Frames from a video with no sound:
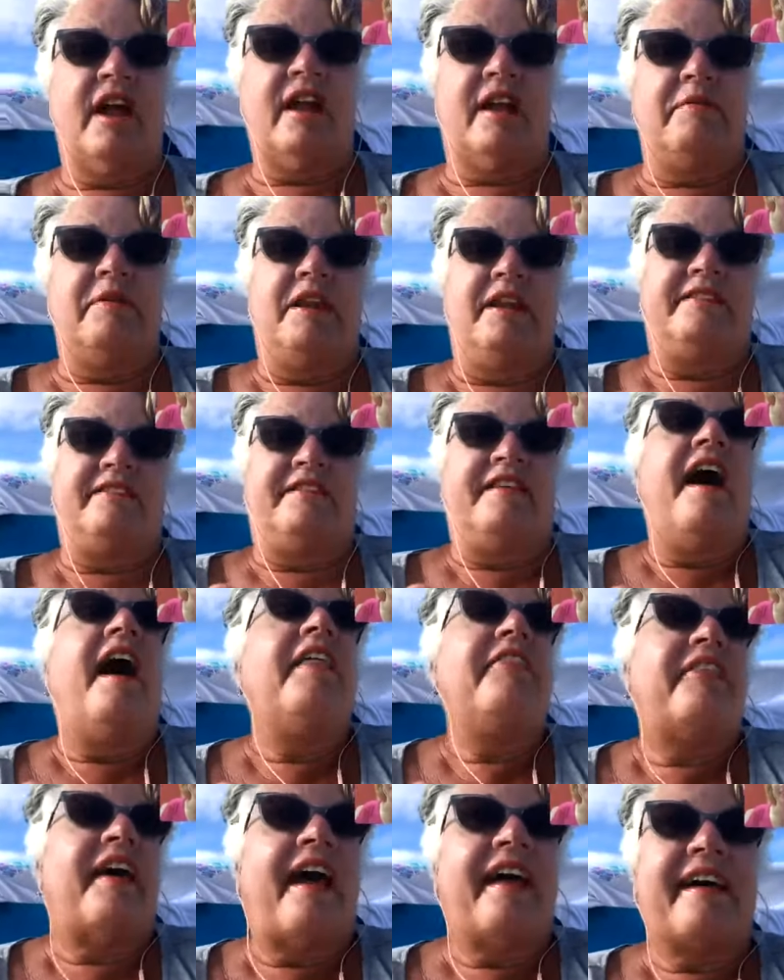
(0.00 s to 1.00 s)
I mean, it's not
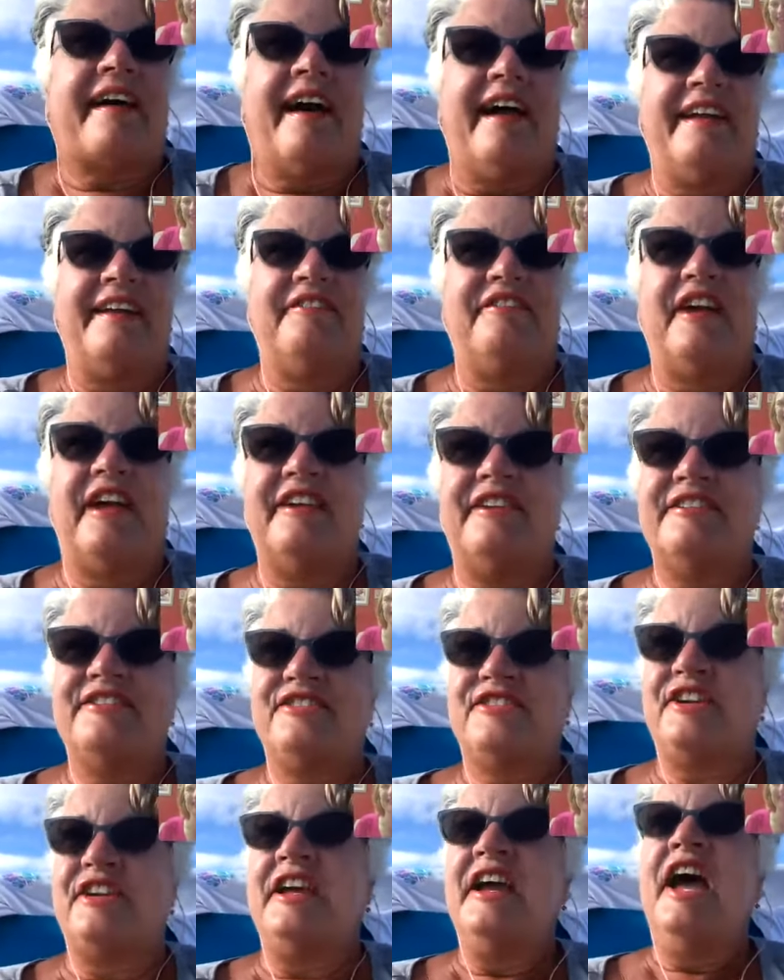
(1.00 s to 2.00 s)
that kind of
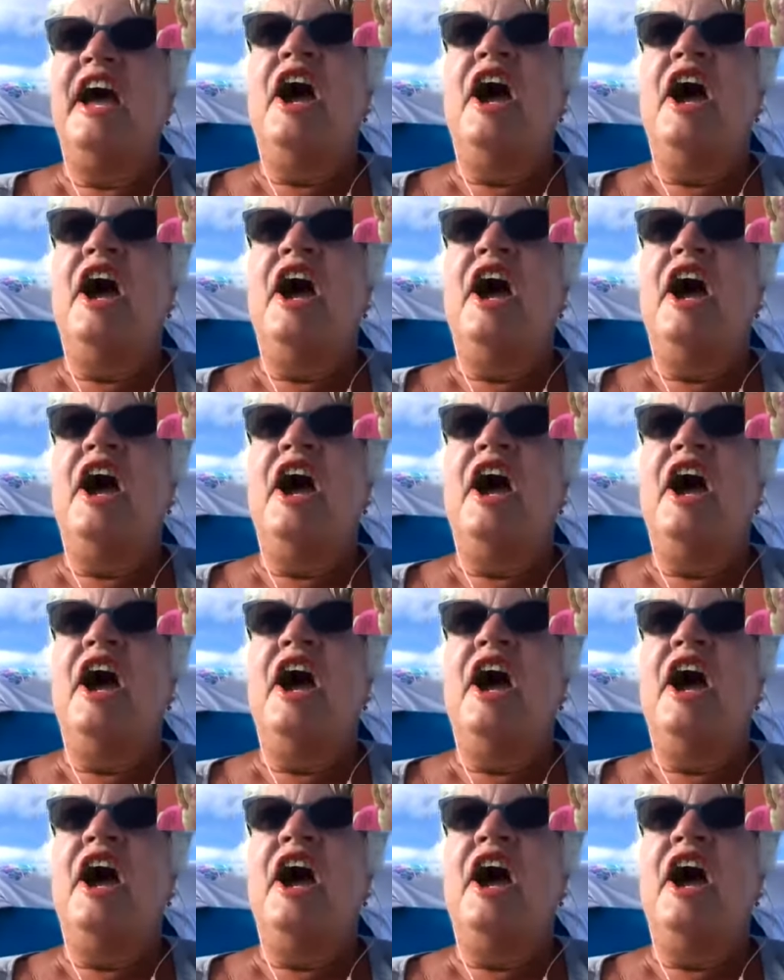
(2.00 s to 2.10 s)
energy,